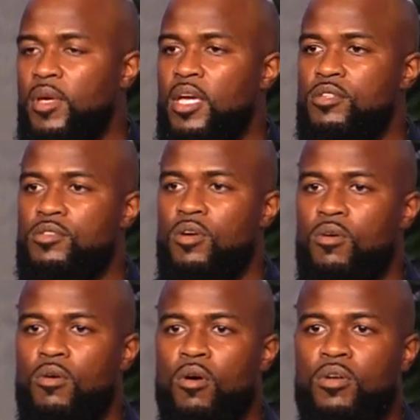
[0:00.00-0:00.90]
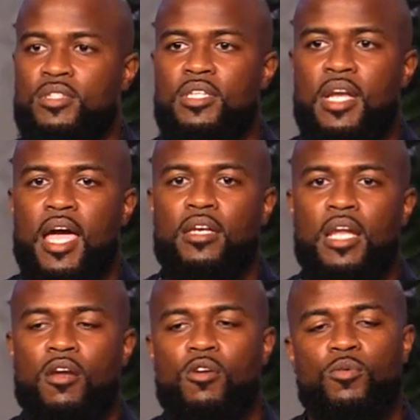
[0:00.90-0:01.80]
And so on tonight,
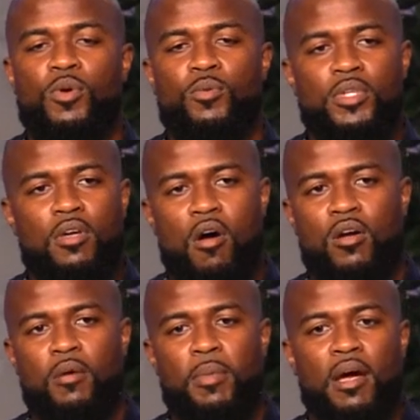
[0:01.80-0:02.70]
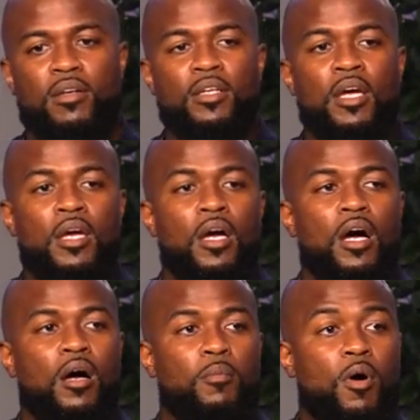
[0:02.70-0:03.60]
not only will we talk about it,
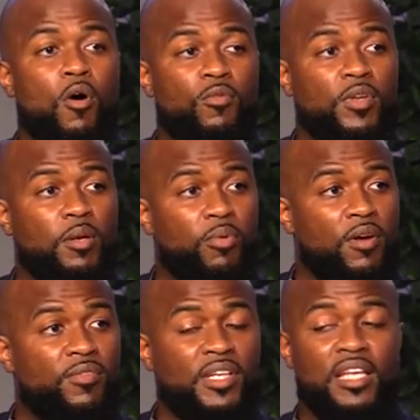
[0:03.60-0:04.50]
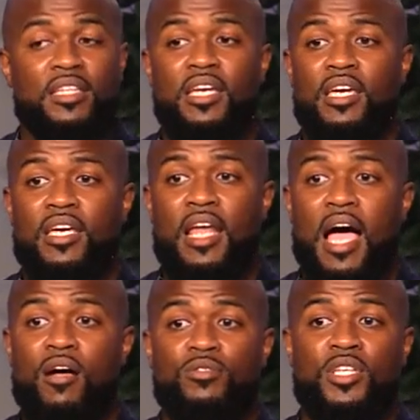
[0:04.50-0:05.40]
but hopefully and prayerfully at the end,
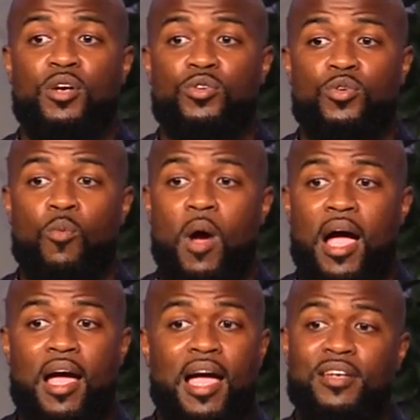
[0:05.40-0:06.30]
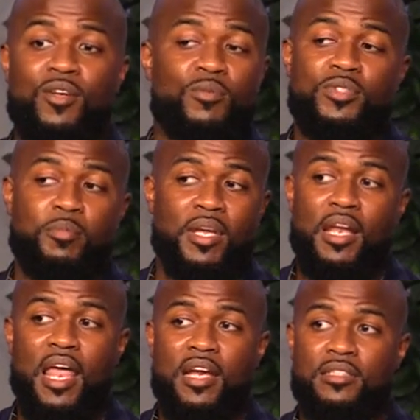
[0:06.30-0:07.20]
I'll tell you why I don't spend
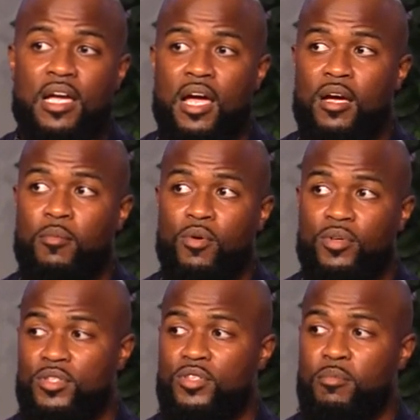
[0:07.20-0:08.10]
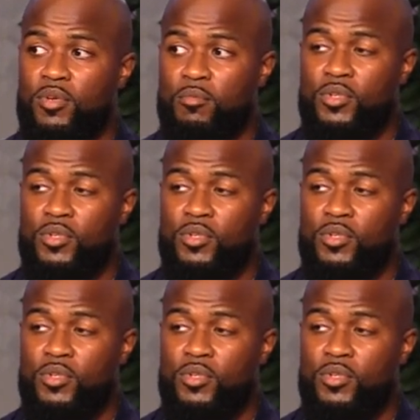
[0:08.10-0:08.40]
a lot of time on instrumental